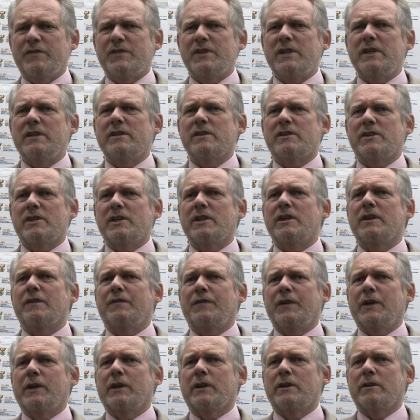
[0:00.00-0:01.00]
We've seen a
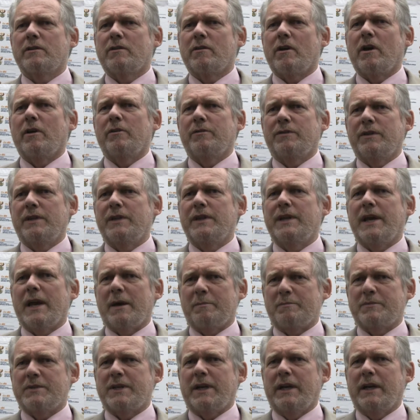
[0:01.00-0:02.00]
significant growth in the
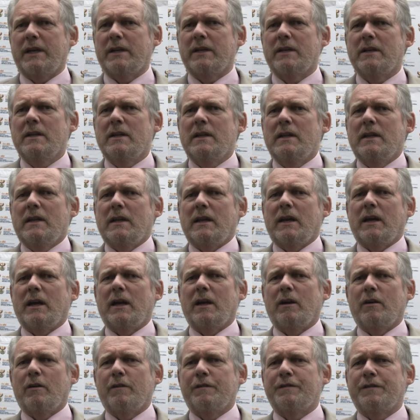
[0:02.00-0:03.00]
uptake
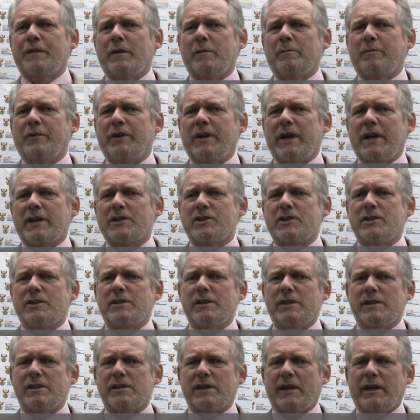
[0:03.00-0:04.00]
uh, of film
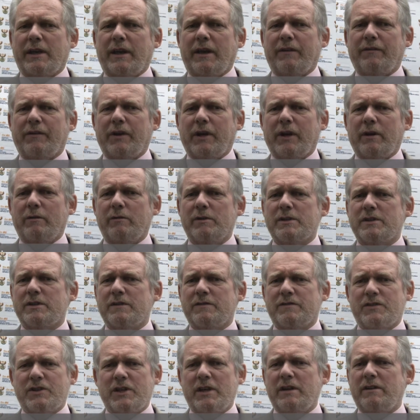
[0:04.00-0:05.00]
productions in South Africa, which
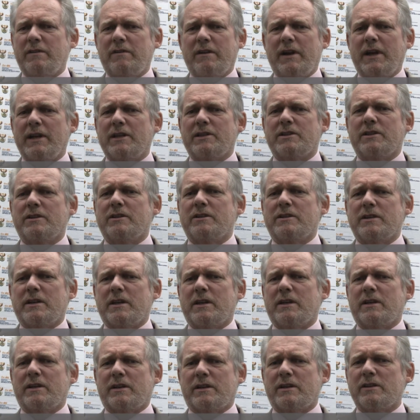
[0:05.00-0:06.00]
have generated
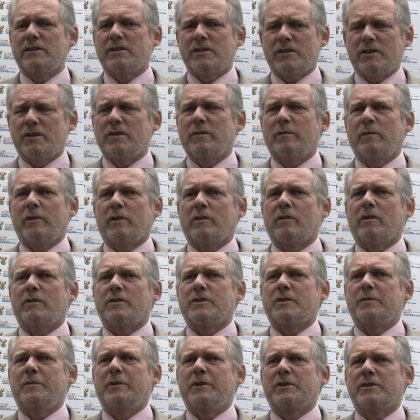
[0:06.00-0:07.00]
uh, considerable
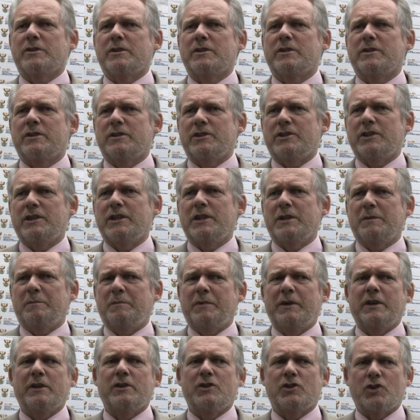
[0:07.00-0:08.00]
contribution to
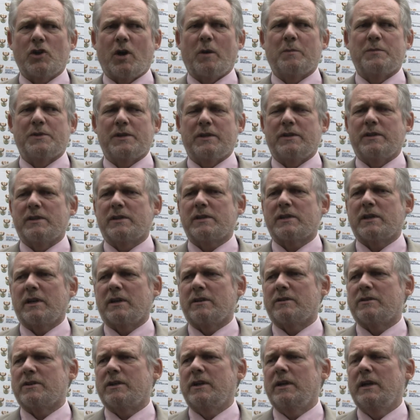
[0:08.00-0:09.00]
GDP and jobs in this
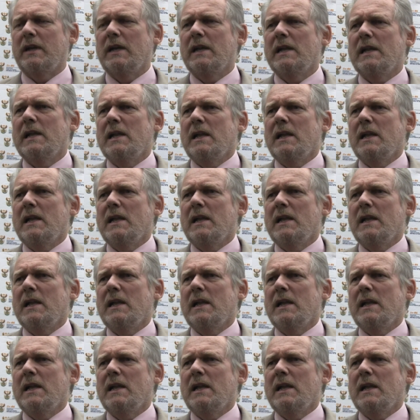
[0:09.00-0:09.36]
country.